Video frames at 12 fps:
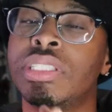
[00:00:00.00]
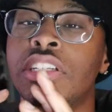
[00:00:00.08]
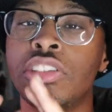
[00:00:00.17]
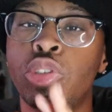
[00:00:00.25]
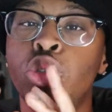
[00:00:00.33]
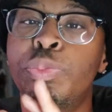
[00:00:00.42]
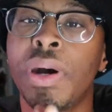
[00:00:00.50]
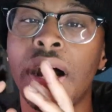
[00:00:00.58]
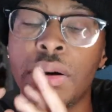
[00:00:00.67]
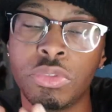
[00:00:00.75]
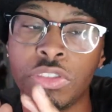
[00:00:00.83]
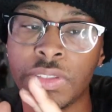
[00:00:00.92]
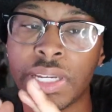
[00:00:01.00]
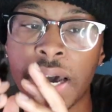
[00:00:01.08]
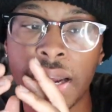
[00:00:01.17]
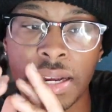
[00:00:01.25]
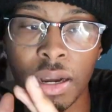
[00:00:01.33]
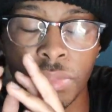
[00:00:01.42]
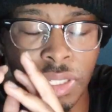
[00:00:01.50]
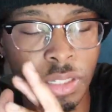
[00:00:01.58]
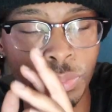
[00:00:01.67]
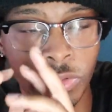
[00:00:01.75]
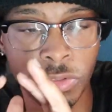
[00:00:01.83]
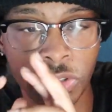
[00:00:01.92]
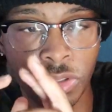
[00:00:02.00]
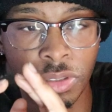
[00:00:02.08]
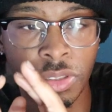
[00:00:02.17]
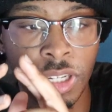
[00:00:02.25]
in the Tupac movie. All right, I'm going to keep it real.